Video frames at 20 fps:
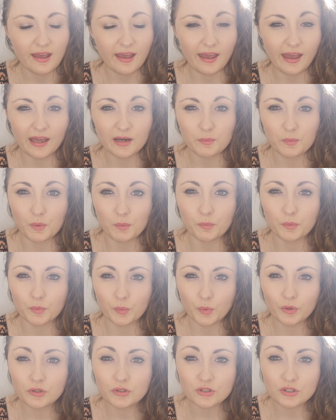anyone would
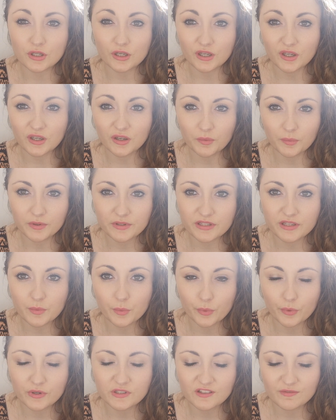want to once your
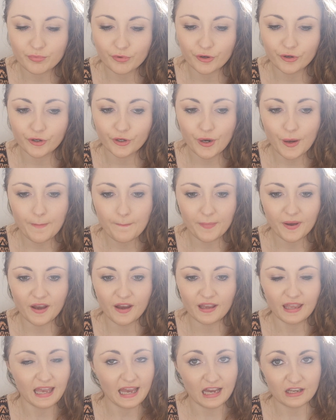waters are broken,
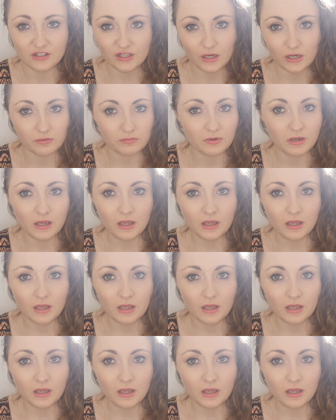but yeah, don't.